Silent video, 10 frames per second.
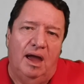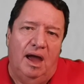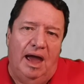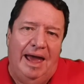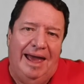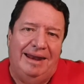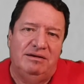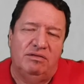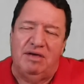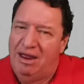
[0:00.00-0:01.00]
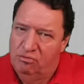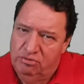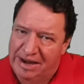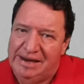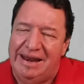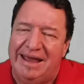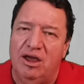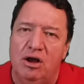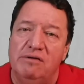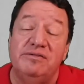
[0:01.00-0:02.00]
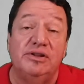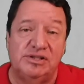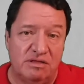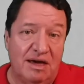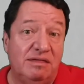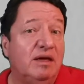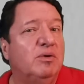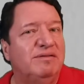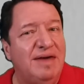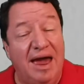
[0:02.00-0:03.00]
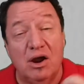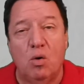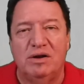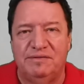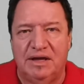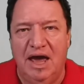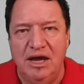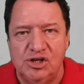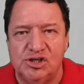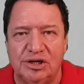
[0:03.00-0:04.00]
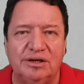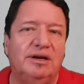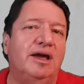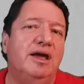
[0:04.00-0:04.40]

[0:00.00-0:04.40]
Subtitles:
And they are really lacking confidence, and they think, well, if they had a qualification,